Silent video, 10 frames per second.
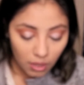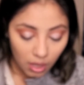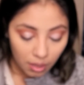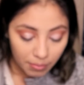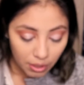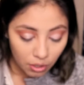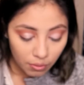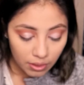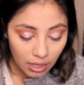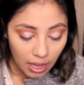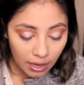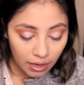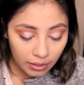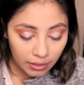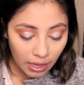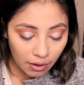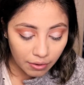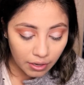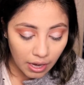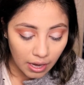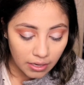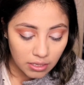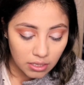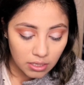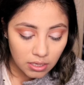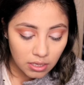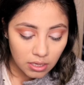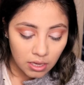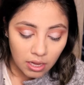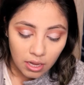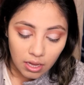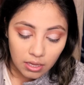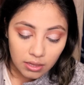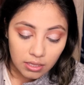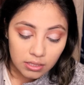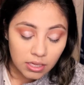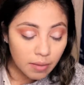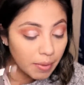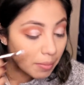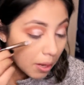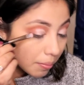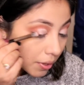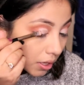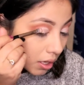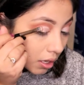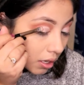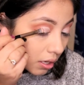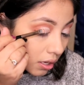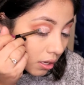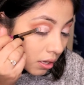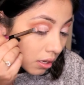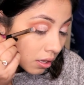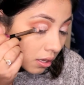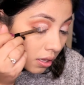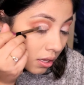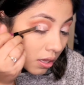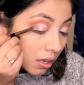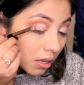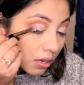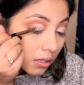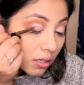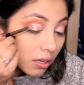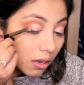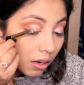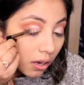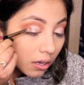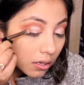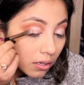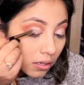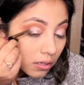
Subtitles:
And I'm going to go with that on the outer end. And this time I'm not putting anything on.